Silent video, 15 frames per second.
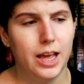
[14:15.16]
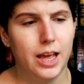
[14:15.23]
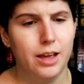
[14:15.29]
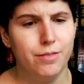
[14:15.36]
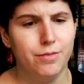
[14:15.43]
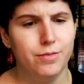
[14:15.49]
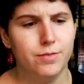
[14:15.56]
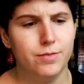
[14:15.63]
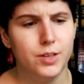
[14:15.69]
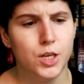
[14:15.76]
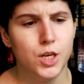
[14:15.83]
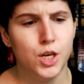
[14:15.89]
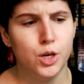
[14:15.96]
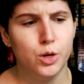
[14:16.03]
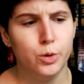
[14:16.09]
if
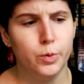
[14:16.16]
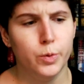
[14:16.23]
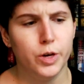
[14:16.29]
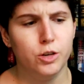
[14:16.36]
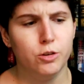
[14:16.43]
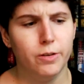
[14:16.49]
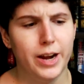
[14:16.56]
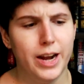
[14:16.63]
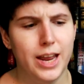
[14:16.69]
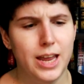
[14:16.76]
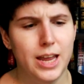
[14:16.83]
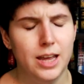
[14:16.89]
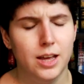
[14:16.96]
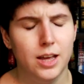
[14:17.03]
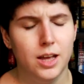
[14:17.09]
you
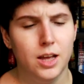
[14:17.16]
agree